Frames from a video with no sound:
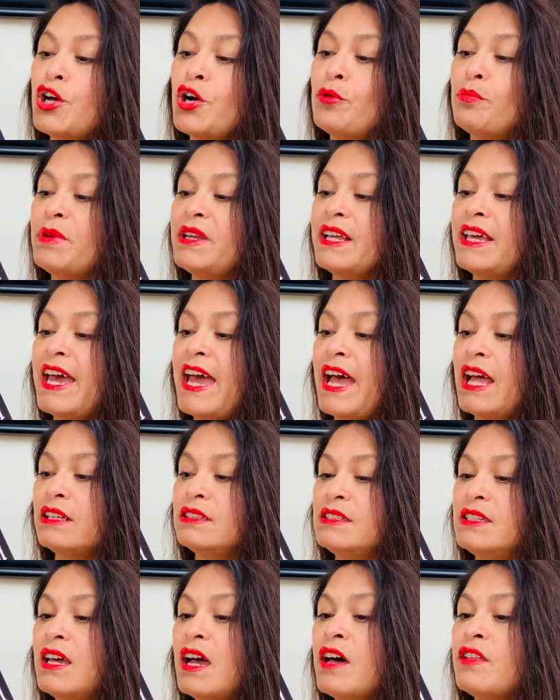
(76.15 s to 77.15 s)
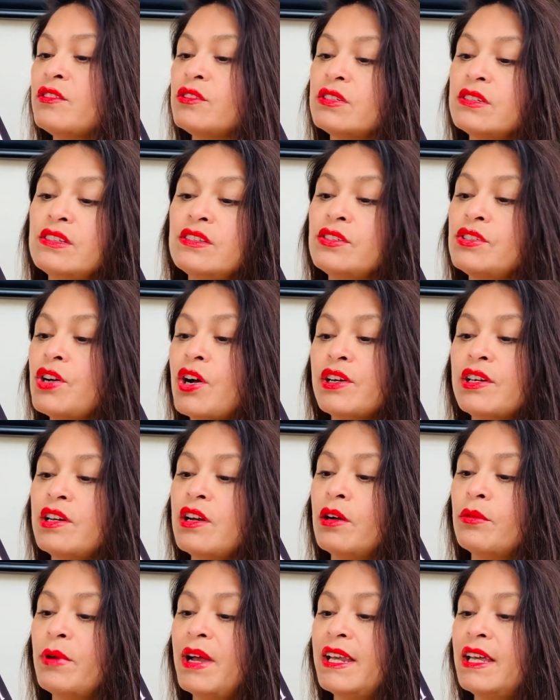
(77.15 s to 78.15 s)
open cans, the others had started
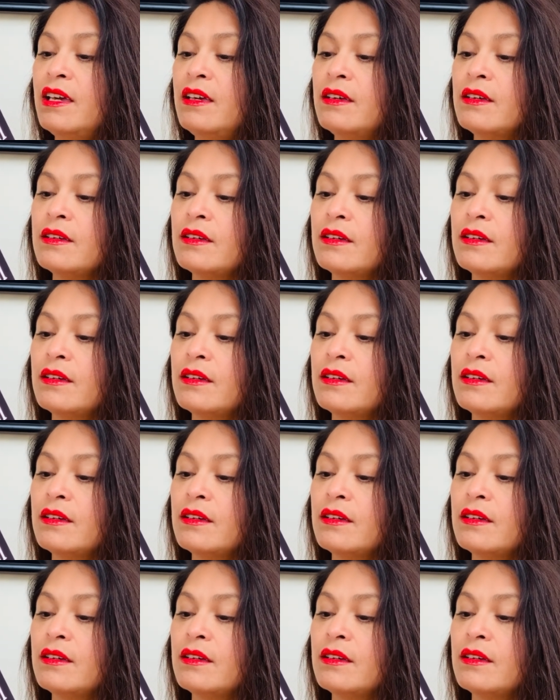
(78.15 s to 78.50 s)
already.